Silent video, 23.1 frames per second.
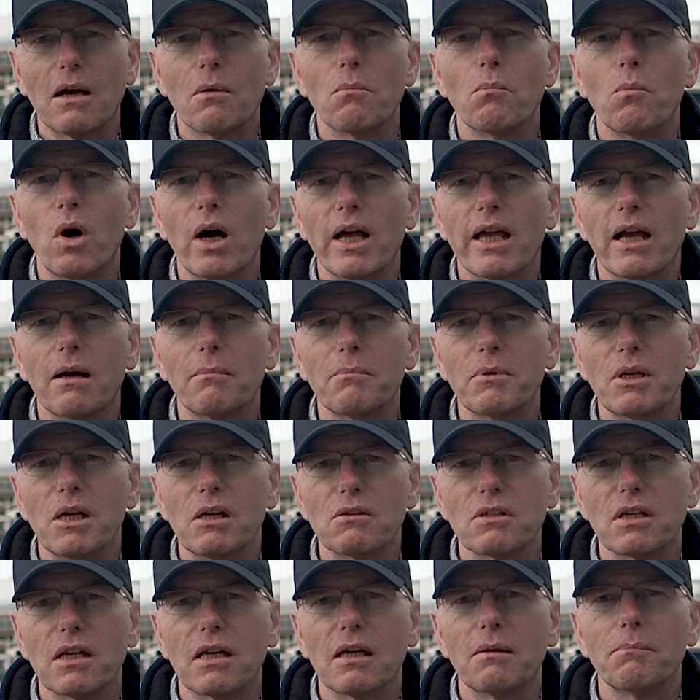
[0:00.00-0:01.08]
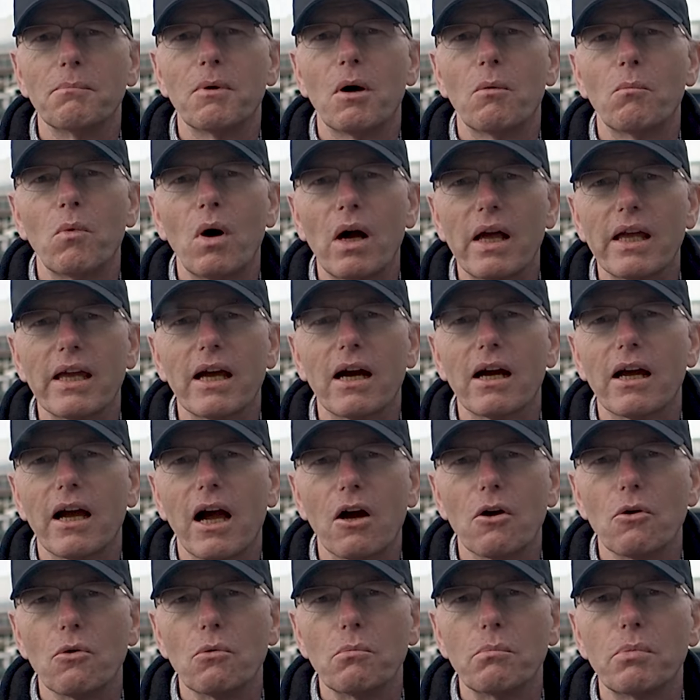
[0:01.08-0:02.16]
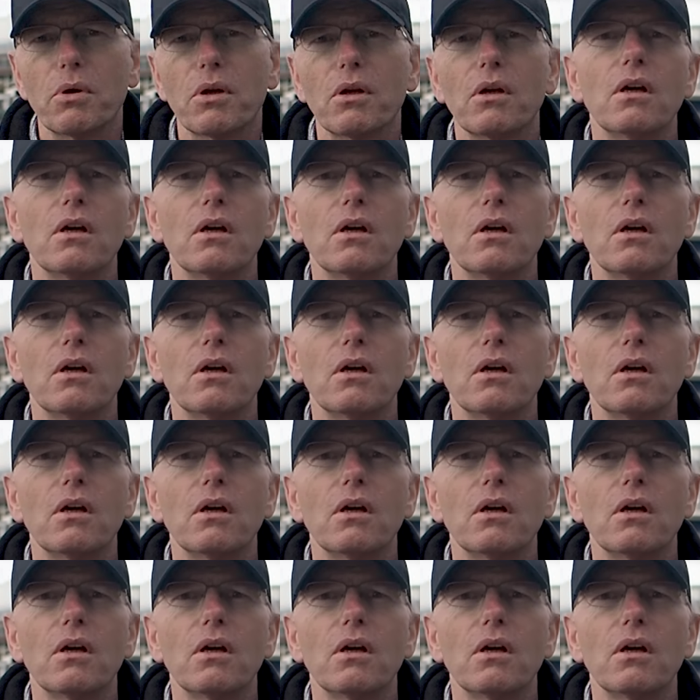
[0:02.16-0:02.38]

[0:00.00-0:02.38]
and why I'm using them and why I hope